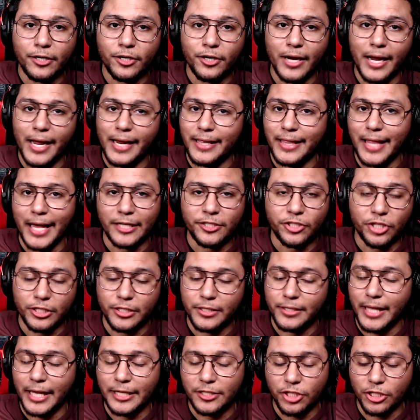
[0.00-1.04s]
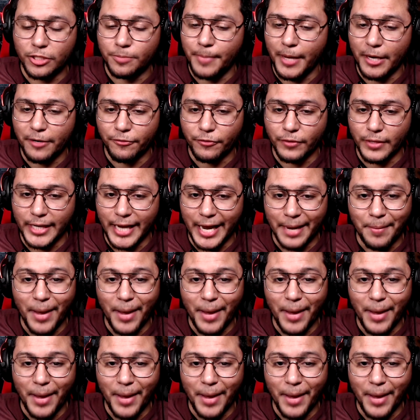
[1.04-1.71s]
and that's just better for the game.